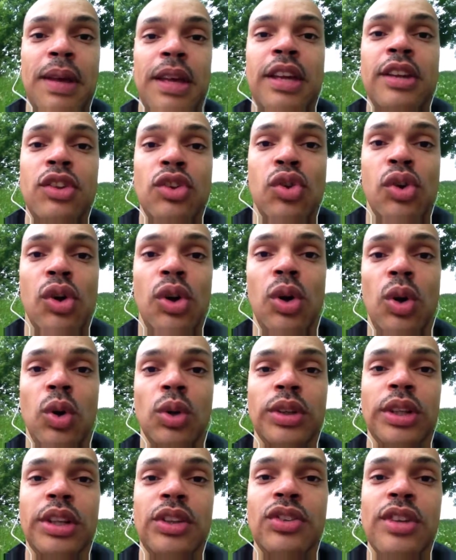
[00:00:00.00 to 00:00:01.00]
be
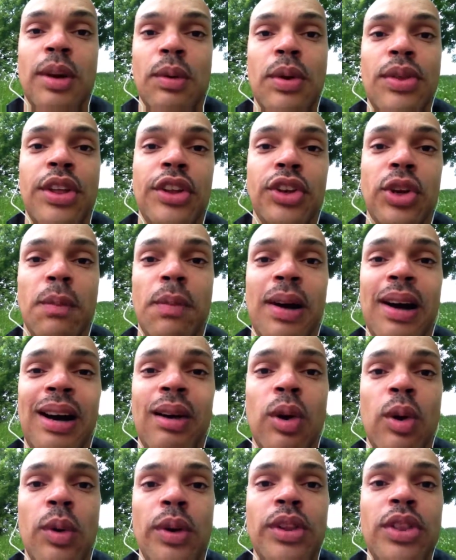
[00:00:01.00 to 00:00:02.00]
controlled and is not within your
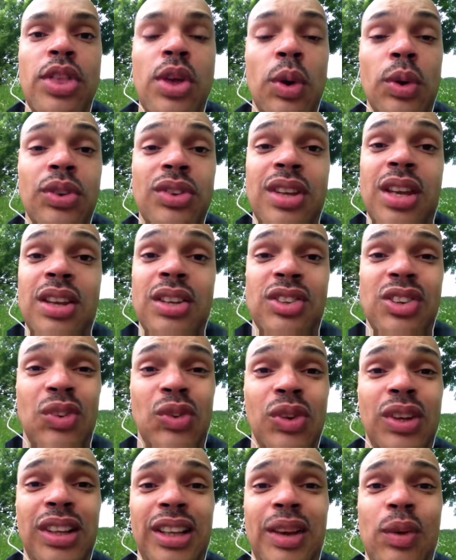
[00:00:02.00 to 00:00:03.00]
power, when those things are
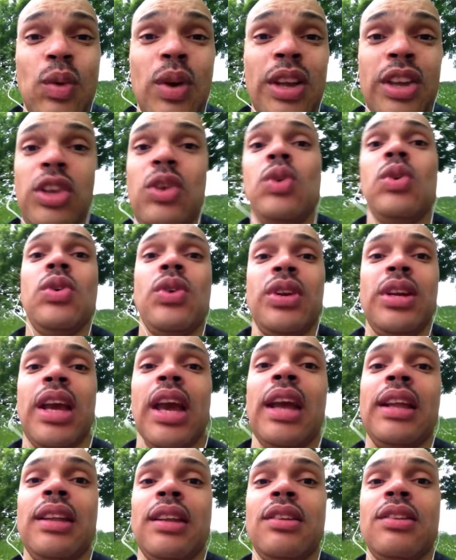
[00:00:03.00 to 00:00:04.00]
really what you
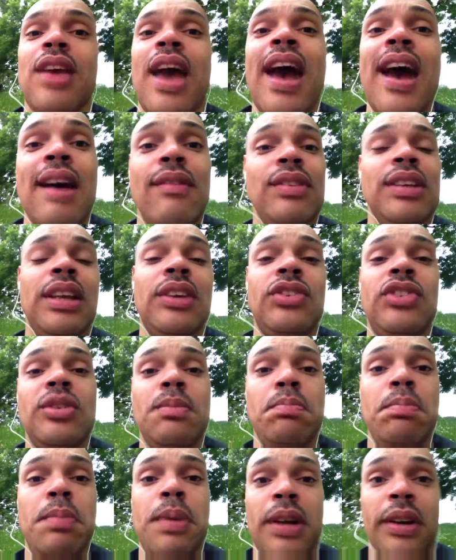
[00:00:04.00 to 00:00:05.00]
created to have an
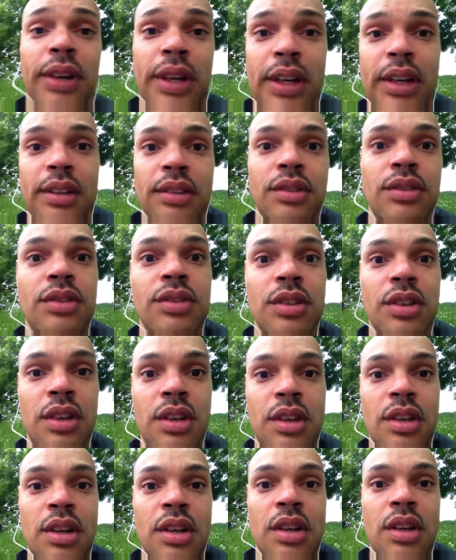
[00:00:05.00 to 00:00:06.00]
experience.
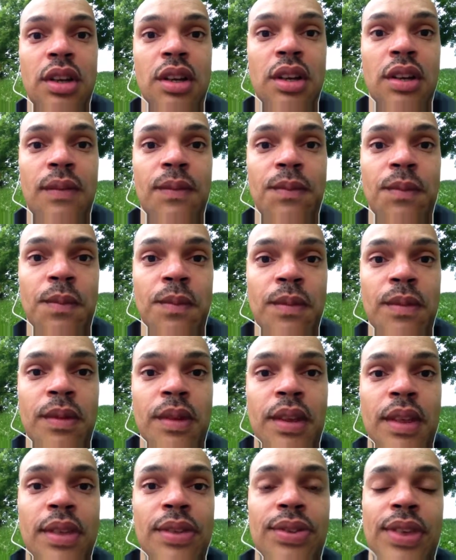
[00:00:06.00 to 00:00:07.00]

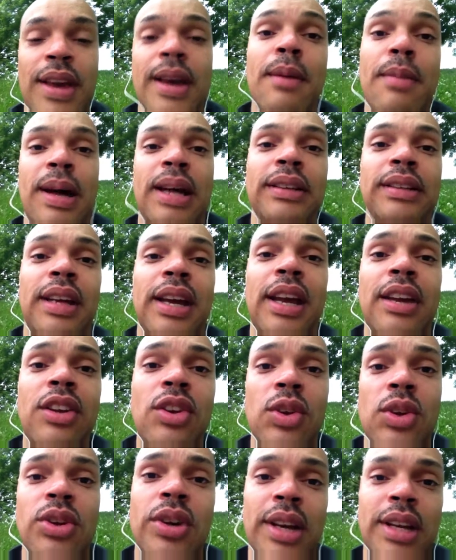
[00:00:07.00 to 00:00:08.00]
Think about that.
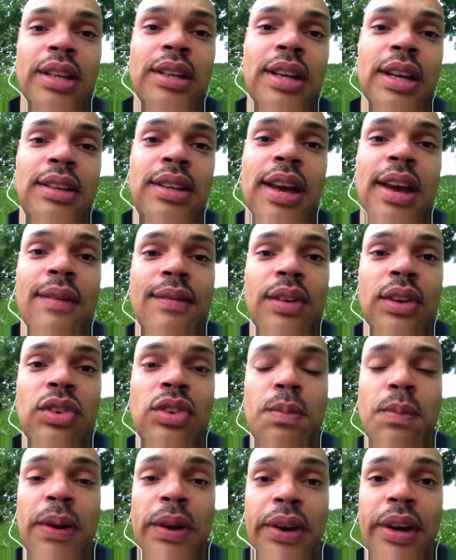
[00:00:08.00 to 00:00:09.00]
You created that to have an
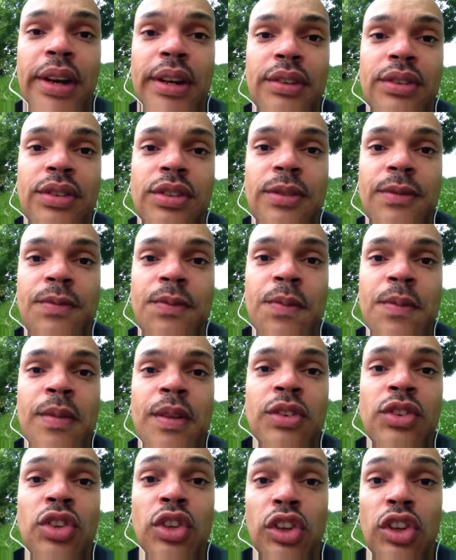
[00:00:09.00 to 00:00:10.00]
experience,
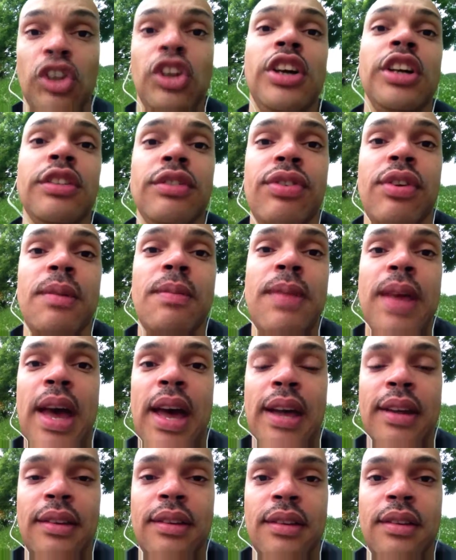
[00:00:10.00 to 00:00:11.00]
to learn from
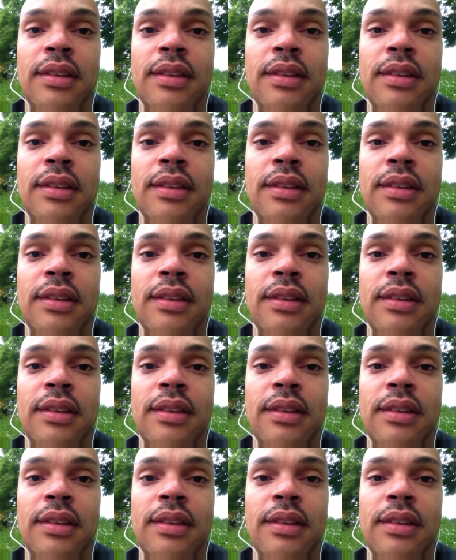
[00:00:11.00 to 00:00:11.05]
that.